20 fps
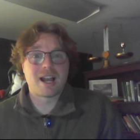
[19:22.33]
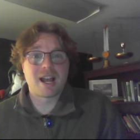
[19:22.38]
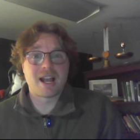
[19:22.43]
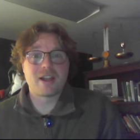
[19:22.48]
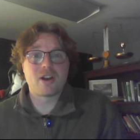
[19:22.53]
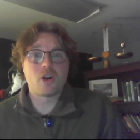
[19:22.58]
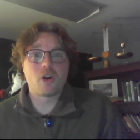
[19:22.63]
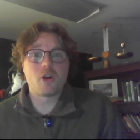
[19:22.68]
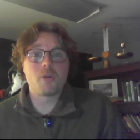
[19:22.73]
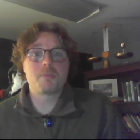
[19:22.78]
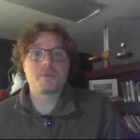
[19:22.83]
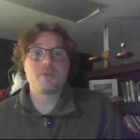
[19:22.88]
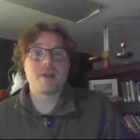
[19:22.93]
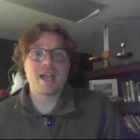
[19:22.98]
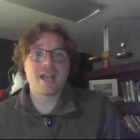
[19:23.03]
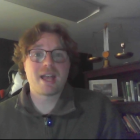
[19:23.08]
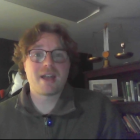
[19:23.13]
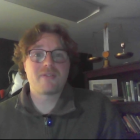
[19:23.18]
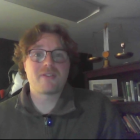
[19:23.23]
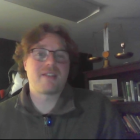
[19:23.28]
I hope you
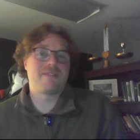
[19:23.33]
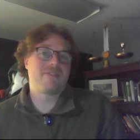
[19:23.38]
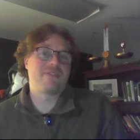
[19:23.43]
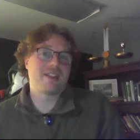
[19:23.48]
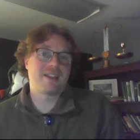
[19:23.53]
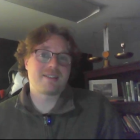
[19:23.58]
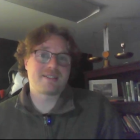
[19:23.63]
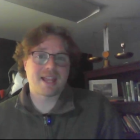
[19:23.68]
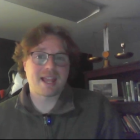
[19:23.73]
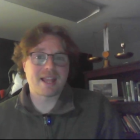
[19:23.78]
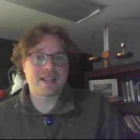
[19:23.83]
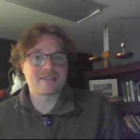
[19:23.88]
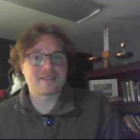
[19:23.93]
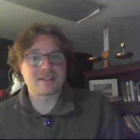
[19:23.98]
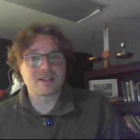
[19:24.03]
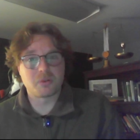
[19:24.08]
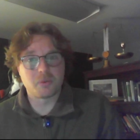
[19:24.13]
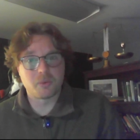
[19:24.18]
have a fantastic